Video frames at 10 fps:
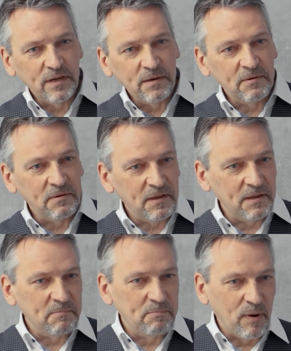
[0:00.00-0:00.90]
in
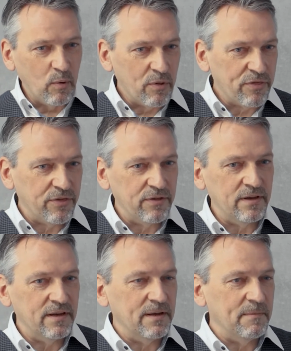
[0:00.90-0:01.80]
in both
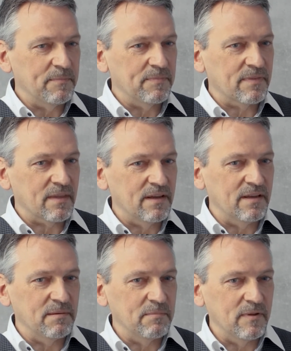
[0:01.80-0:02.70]
um,
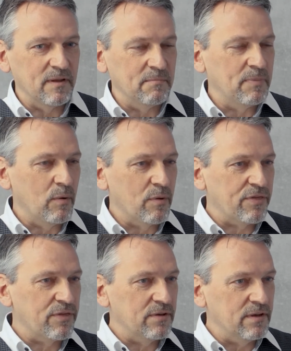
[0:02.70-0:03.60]
in, in
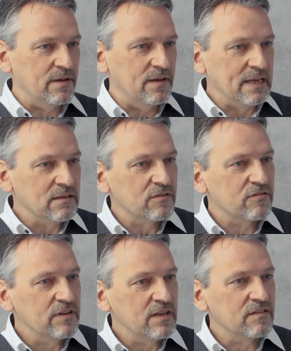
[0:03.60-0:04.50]
both uh,
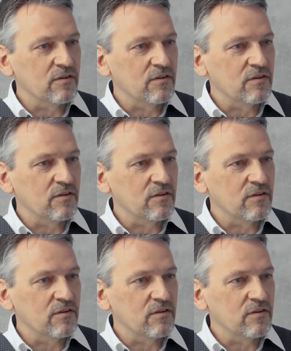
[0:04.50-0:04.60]
industries,